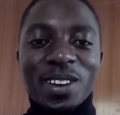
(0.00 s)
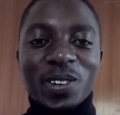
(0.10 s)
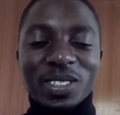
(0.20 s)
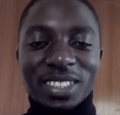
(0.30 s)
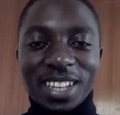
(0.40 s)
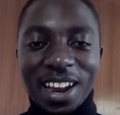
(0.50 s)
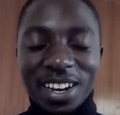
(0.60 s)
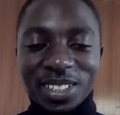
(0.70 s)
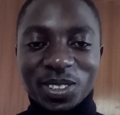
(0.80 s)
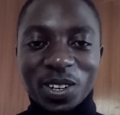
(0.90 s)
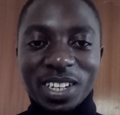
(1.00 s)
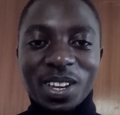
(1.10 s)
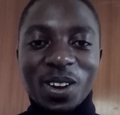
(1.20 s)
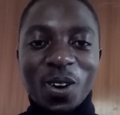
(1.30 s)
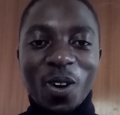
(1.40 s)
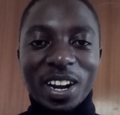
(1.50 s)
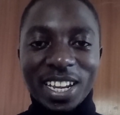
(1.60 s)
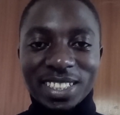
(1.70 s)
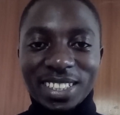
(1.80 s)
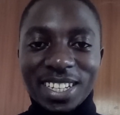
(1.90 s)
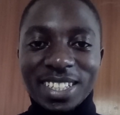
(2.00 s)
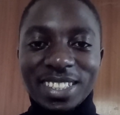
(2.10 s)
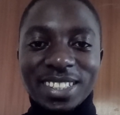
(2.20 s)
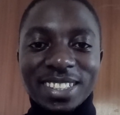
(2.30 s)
consideration, correctness.